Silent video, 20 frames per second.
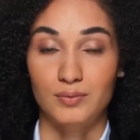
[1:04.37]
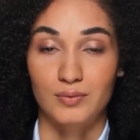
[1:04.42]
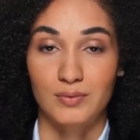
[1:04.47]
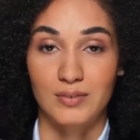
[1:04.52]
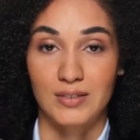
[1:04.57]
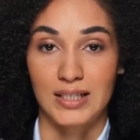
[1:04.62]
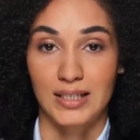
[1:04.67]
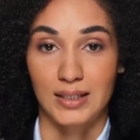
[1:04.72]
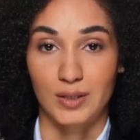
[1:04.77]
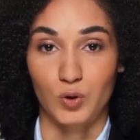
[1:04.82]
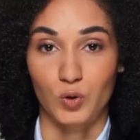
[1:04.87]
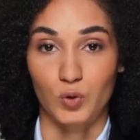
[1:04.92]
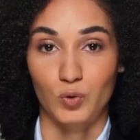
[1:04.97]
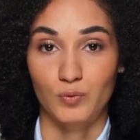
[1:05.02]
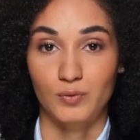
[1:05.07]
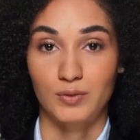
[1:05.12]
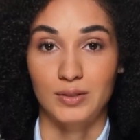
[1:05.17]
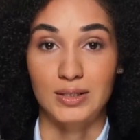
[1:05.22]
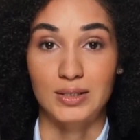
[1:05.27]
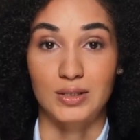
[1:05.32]
See all
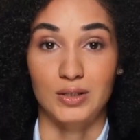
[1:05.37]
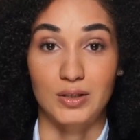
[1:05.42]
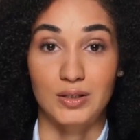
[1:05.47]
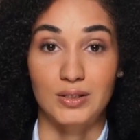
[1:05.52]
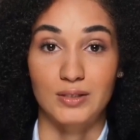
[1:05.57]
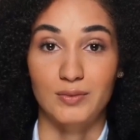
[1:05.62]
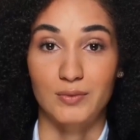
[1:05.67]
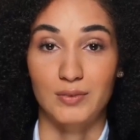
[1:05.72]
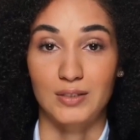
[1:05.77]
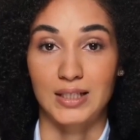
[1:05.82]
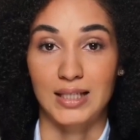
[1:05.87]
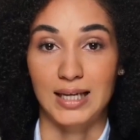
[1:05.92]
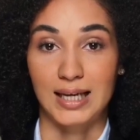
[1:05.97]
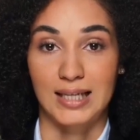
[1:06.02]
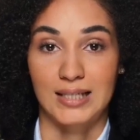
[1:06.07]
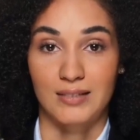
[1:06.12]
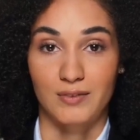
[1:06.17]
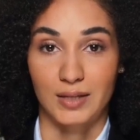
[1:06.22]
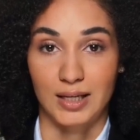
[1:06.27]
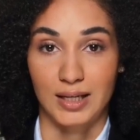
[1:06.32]
predictions for
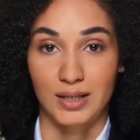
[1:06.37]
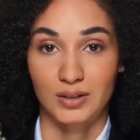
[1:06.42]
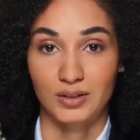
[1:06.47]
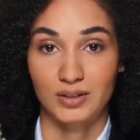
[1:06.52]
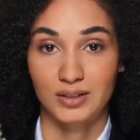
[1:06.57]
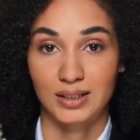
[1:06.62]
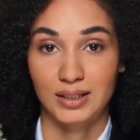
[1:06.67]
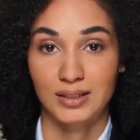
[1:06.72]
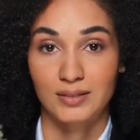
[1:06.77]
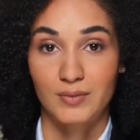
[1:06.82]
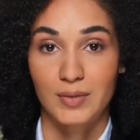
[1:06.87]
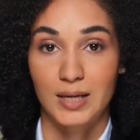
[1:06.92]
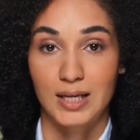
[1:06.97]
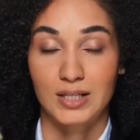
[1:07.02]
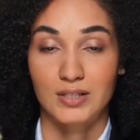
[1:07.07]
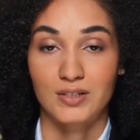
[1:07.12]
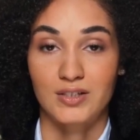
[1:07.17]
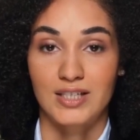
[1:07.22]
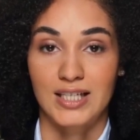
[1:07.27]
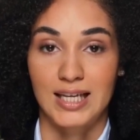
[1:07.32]
today's matches at
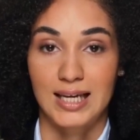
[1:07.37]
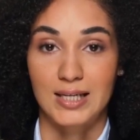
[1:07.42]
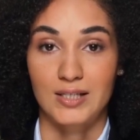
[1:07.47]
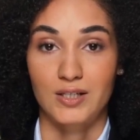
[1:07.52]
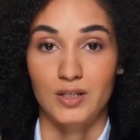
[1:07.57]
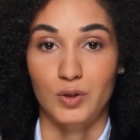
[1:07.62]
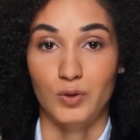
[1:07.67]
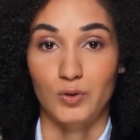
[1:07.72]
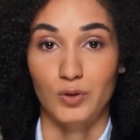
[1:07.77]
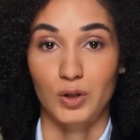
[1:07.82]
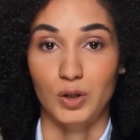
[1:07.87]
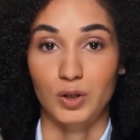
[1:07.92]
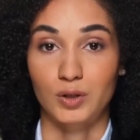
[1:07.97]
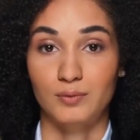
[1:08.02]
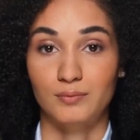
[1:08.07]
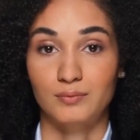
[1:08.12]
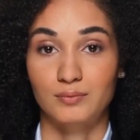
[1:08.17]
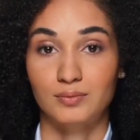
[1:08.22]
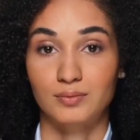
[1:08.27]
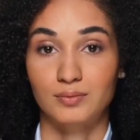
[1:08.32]
matchstat.com.